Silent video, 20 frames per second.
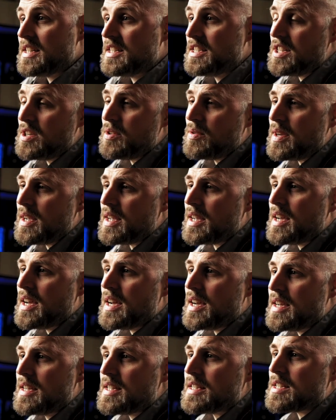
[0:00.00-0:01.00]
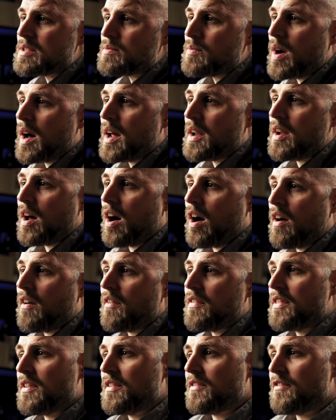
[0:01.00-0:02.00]
G U E is one
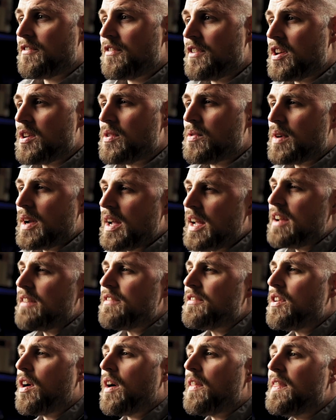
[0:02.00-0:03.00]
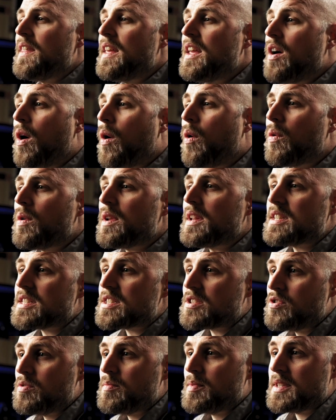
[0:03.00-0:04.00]
of the few, if not the only,
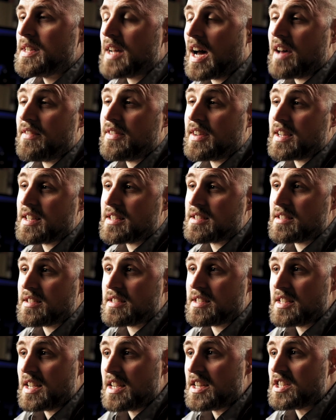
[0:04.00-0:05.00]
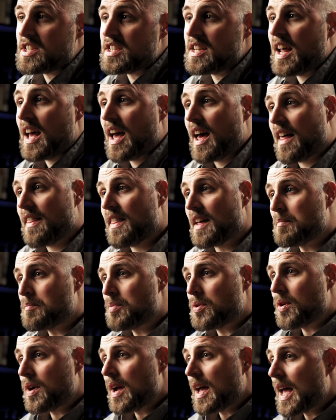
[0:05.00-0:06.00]
scuba diving association that
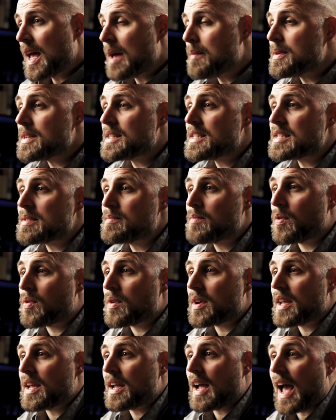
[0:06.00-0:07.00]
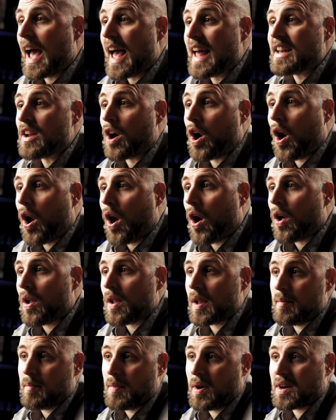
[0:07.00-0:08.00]
prohibits smoking at
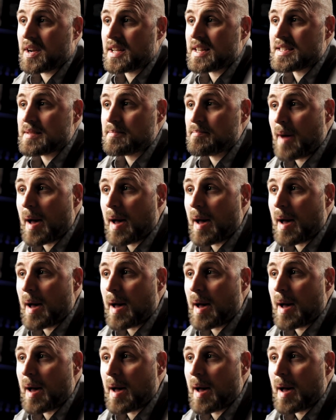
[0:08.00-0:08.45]
all among its